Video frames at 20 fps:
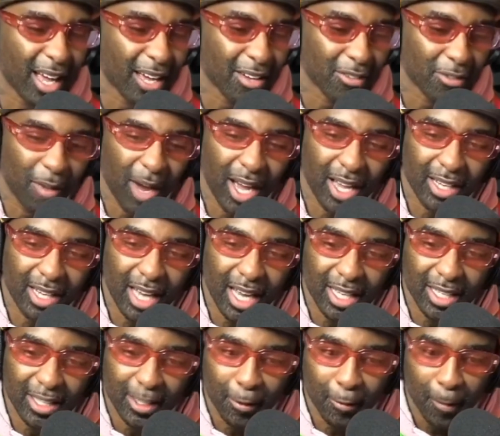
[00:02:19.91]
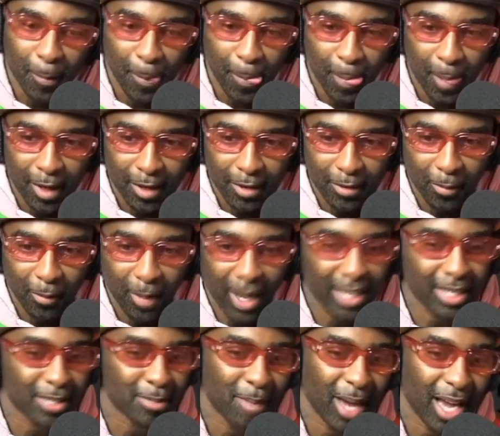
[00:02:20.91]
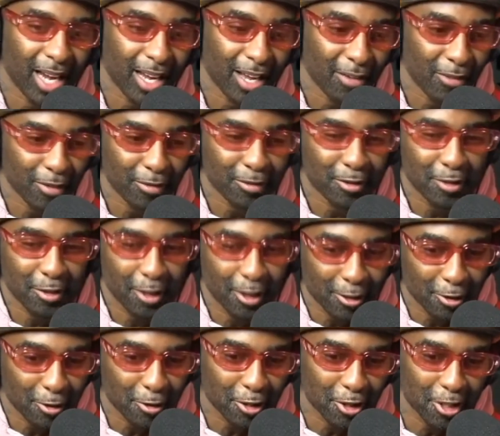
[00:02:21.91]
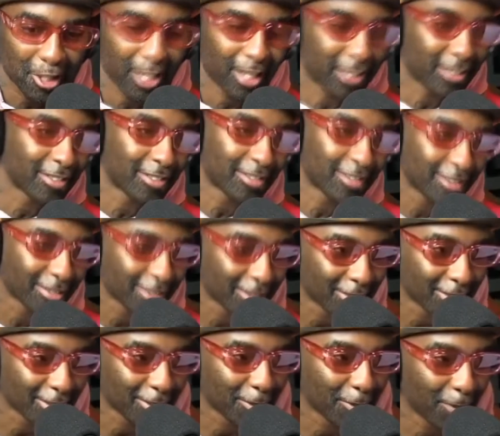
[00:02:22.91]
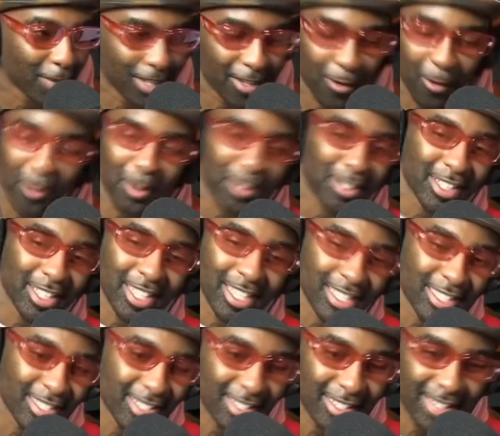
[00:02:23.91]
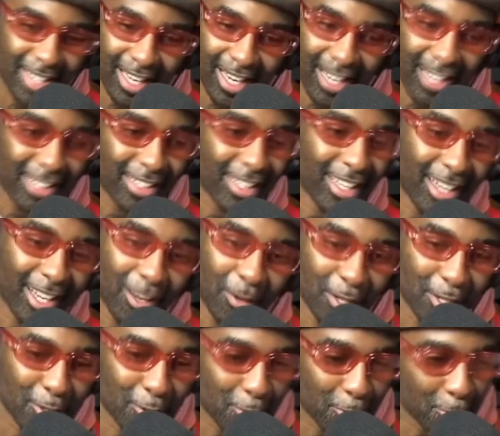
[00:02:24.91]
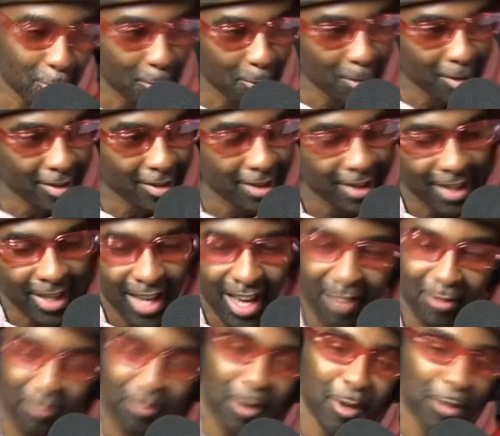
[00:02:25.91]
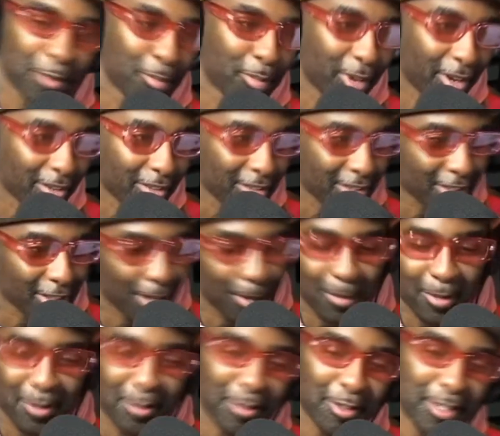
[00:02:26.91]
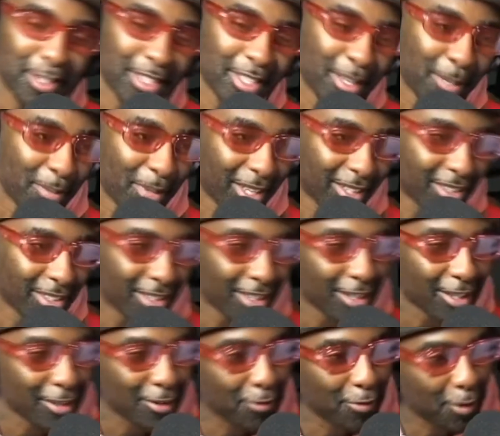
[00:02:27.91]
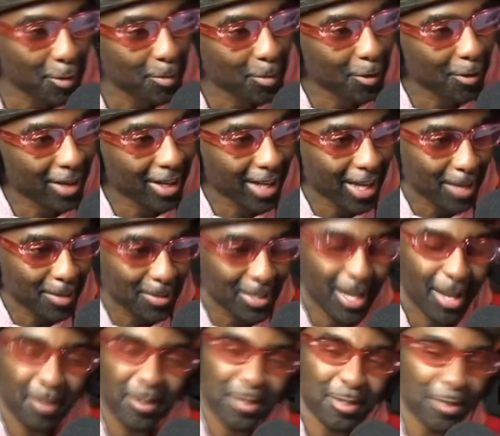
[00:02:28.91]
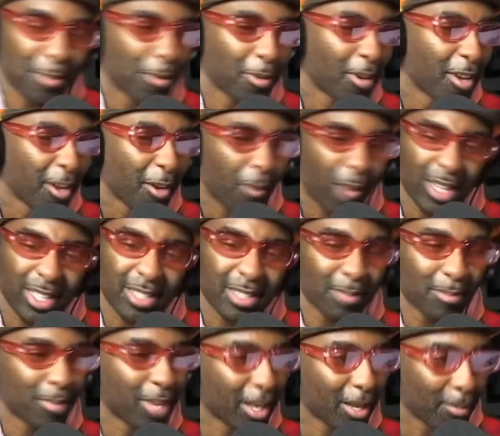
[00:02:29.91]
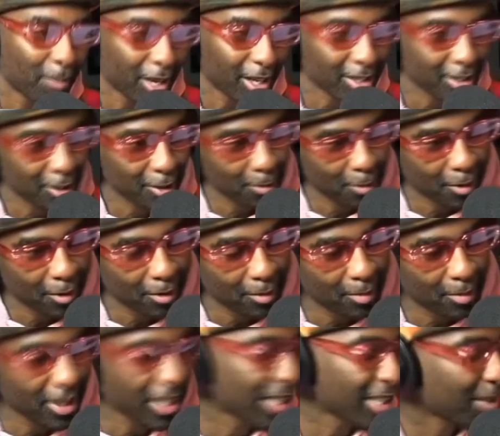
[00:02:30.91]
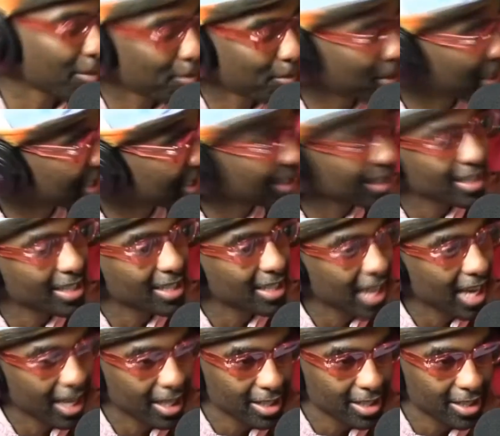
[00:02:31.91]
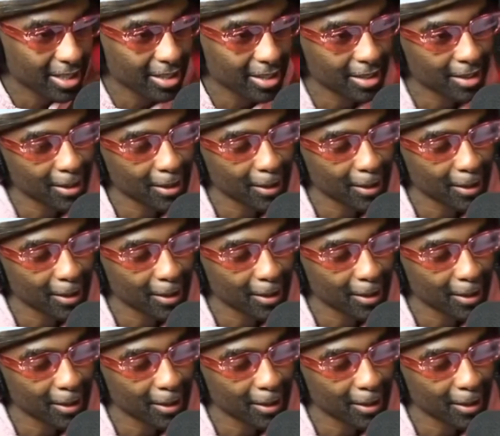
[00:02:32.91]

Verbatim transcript: life? Why, like, why does my life have to turn to shit when all the kids that I went to school with have both parents, coming to see them at football games, coming to watch them play basketball, bringing them picnic sacks,